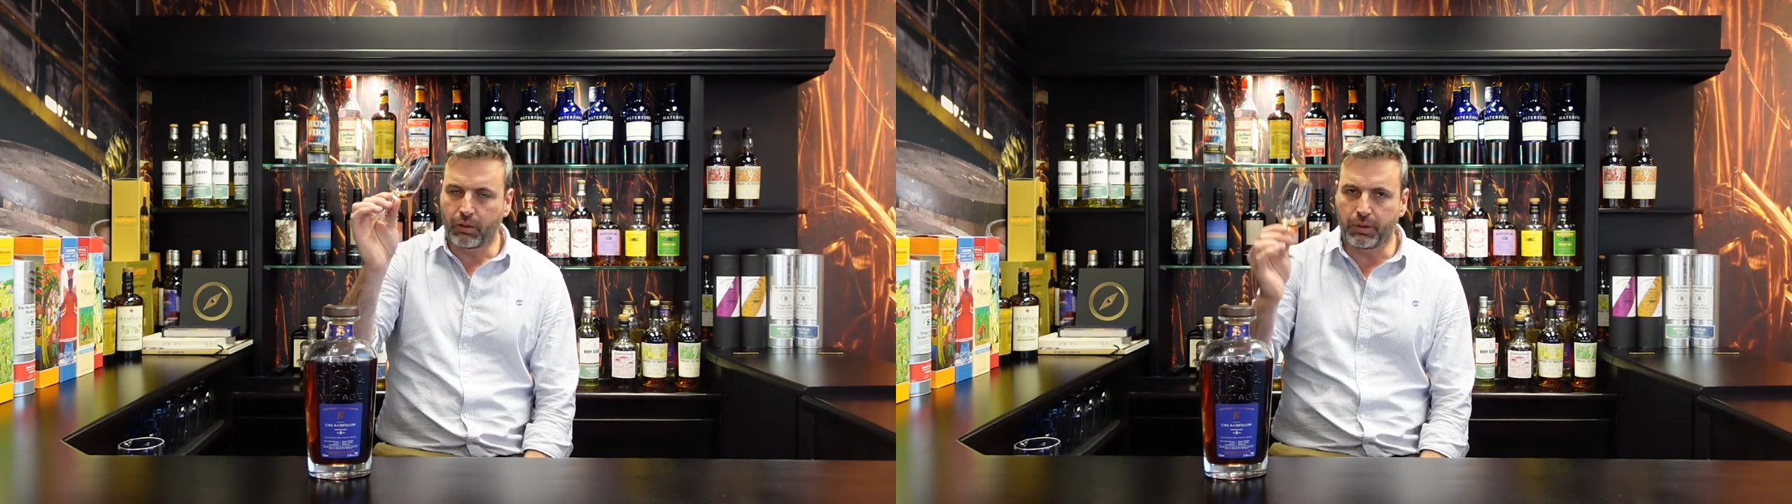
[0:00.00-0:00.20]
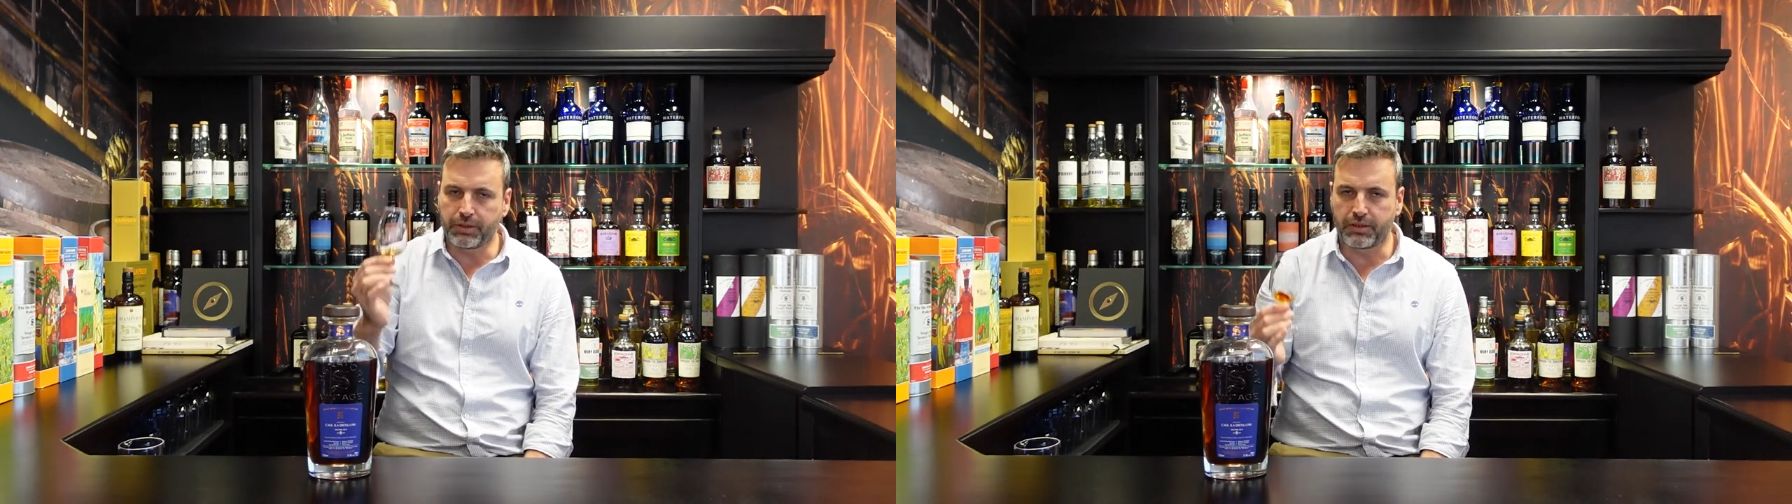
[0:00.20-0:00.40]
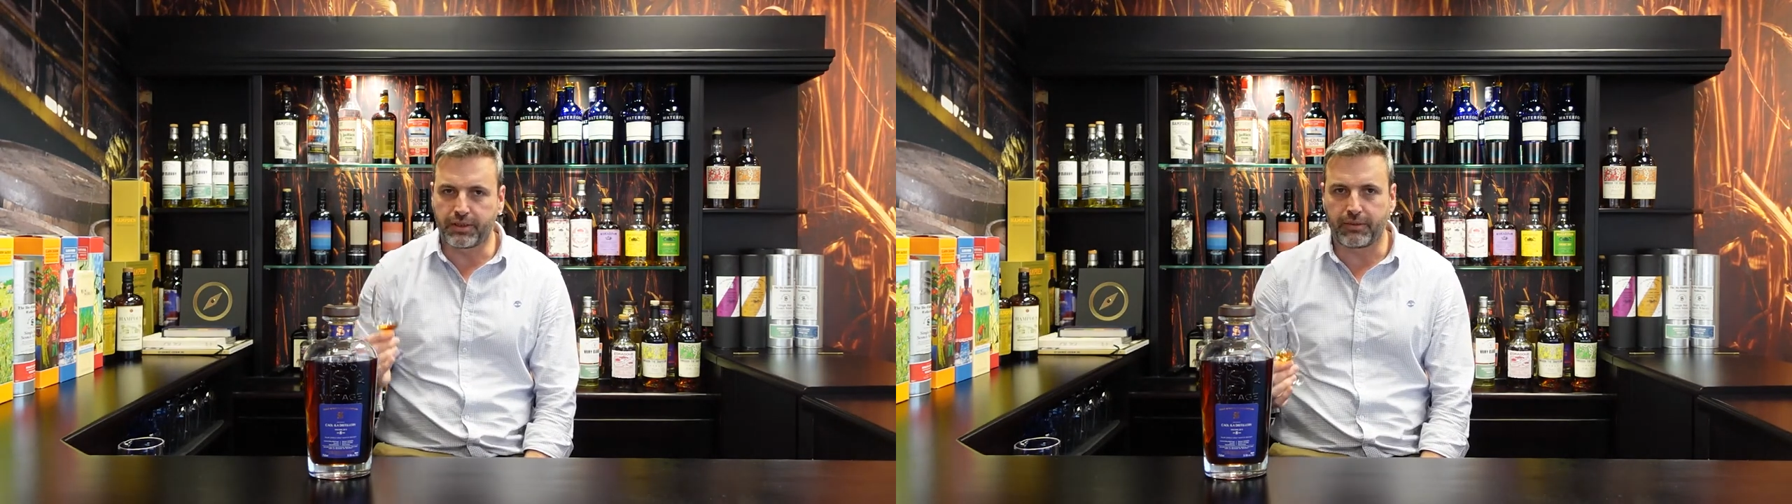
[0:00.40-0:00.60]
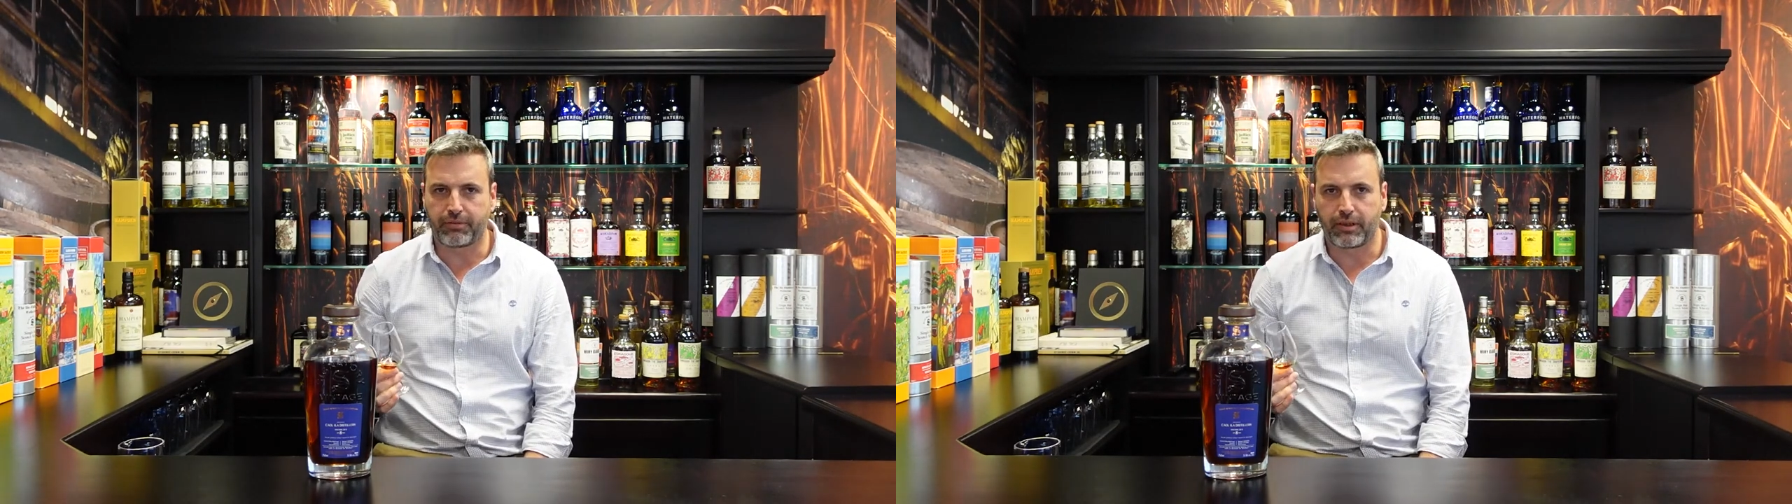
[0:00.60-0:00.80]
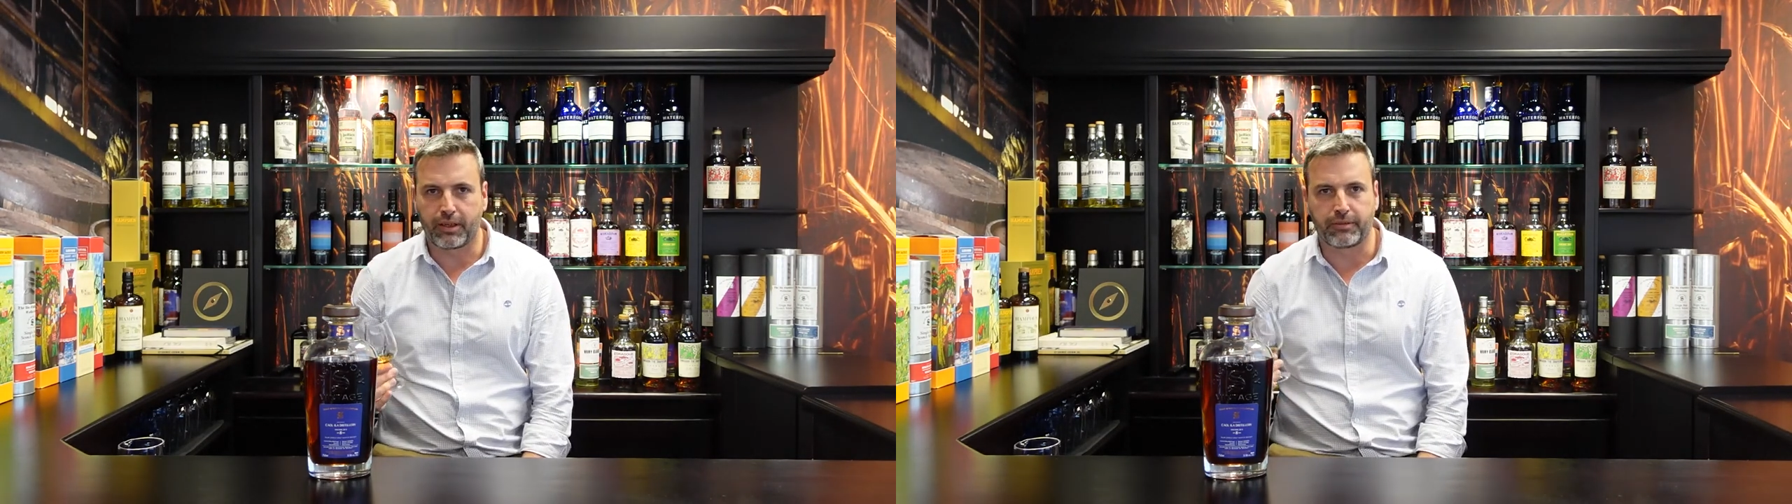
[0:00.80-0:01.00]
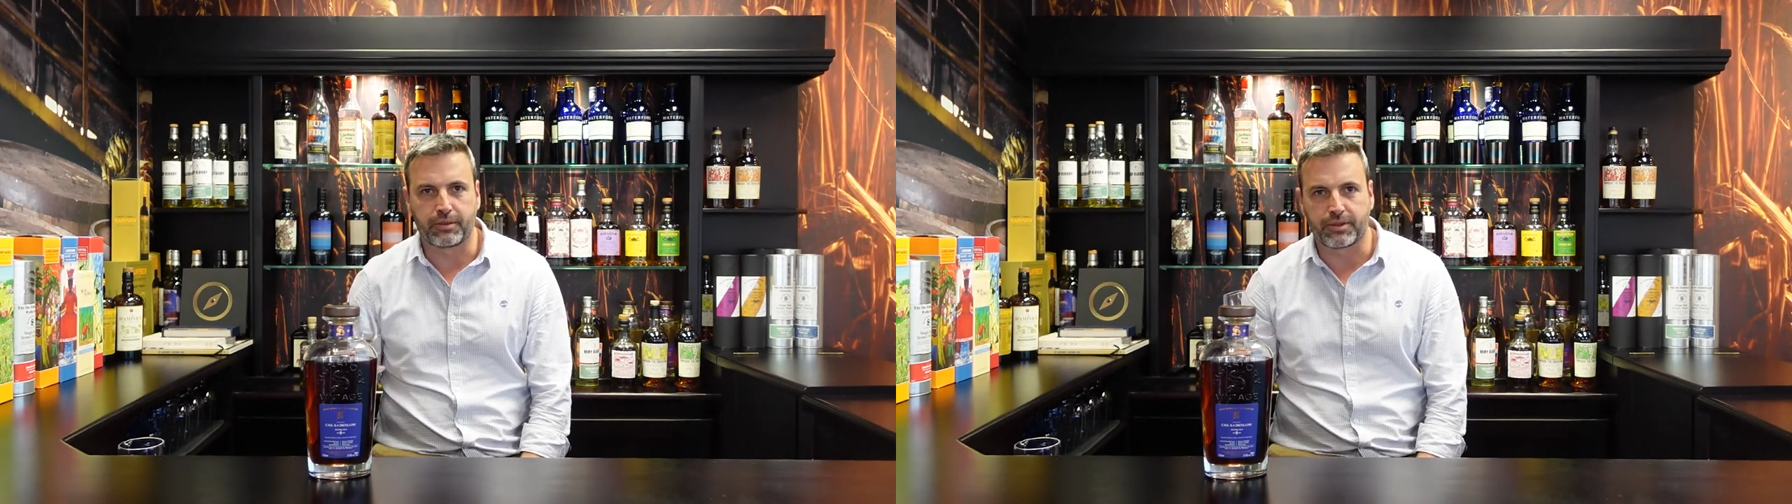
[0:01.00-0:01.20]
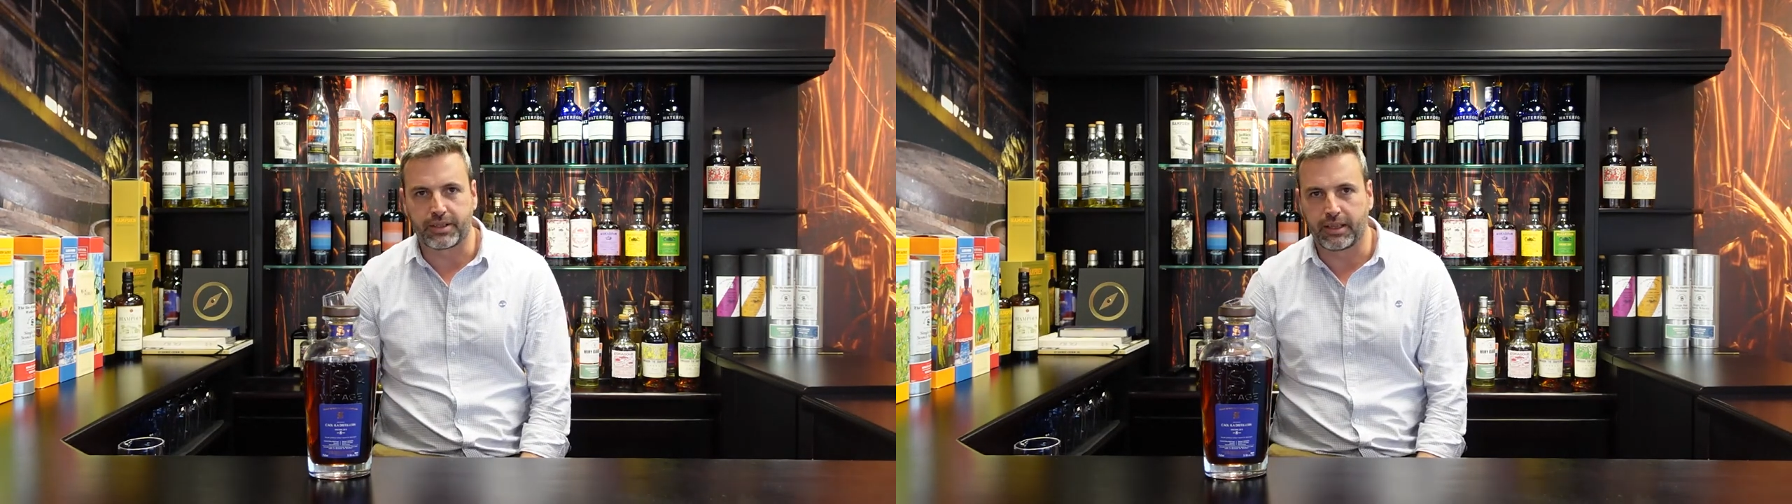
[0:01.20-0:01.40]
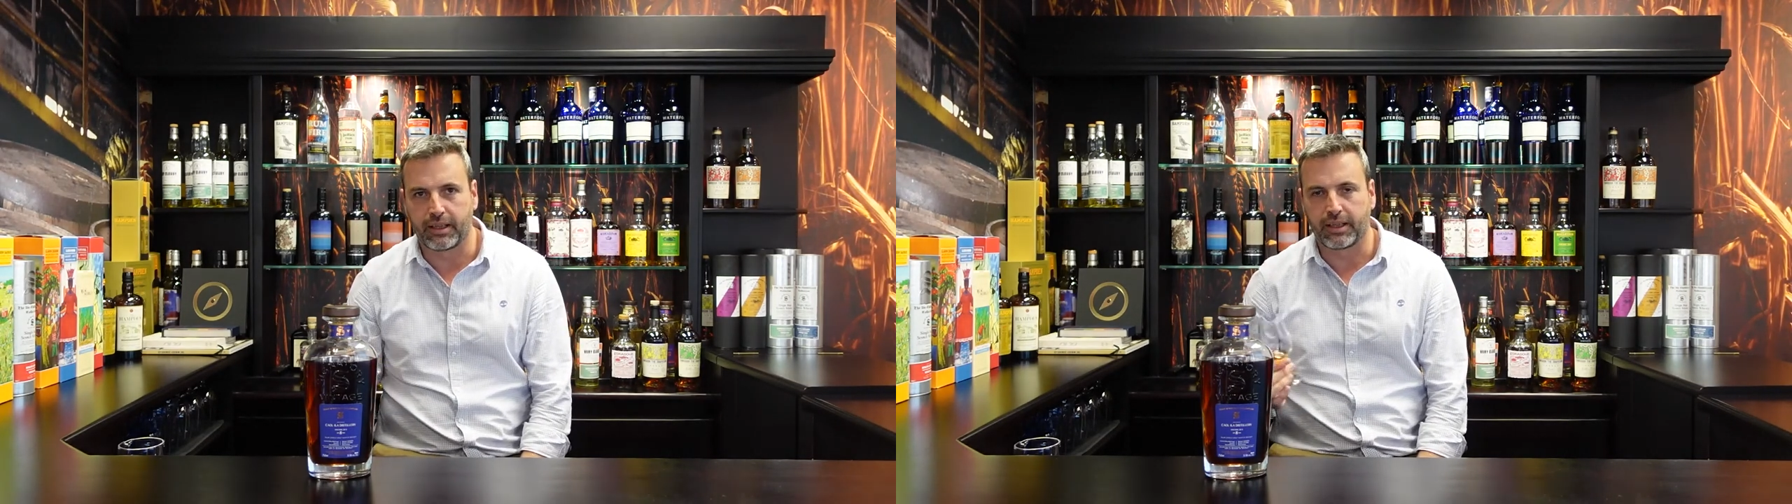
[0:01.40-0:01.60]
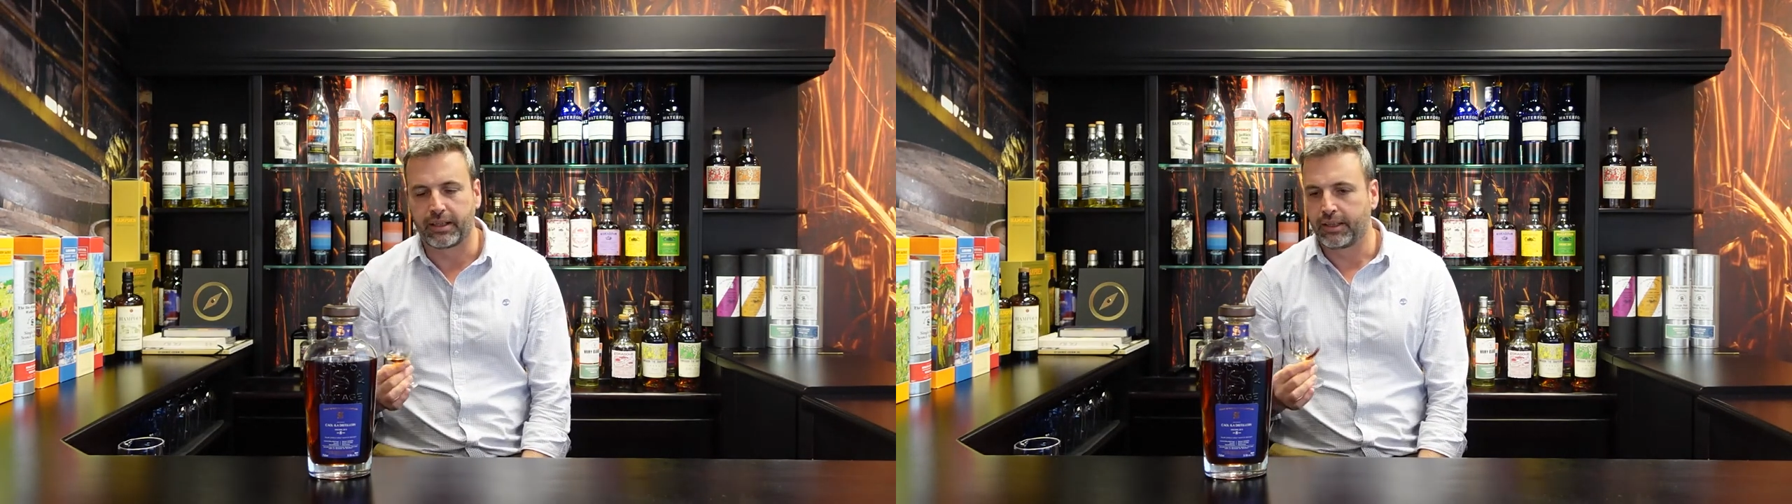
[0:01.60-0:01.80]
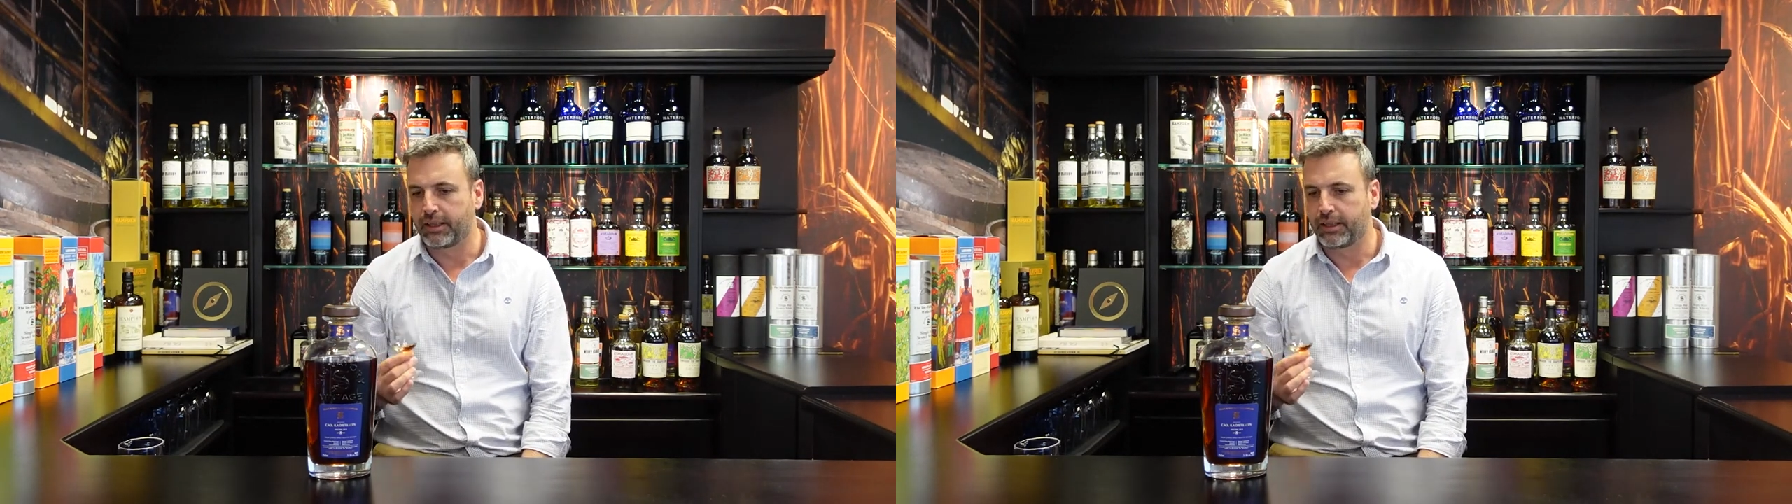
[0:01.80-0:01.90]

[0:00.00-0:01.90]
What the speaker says: One you just have to have in your cellar.